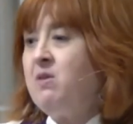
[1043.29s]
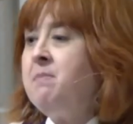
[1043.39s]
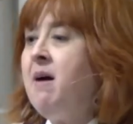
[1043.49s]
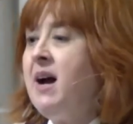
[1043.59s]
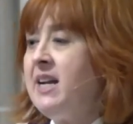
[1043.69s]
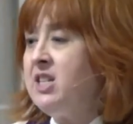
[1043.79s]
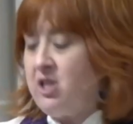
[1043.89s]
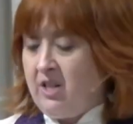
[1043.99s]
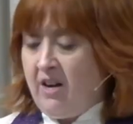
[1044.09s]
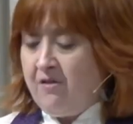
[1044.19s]
a
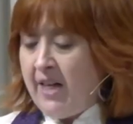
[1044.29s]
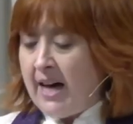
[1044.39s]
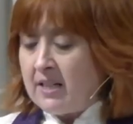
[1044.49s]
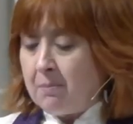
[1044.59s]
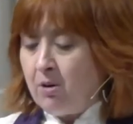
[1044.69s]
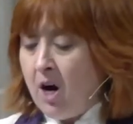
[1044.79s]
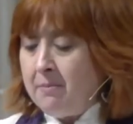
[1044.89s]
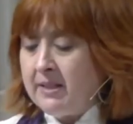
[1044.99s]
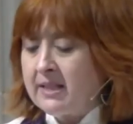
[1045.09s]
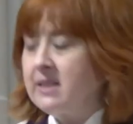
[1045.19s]
reminder of that
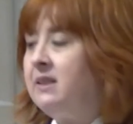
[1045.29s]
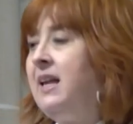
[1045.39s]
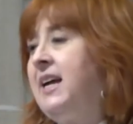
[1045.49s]
promised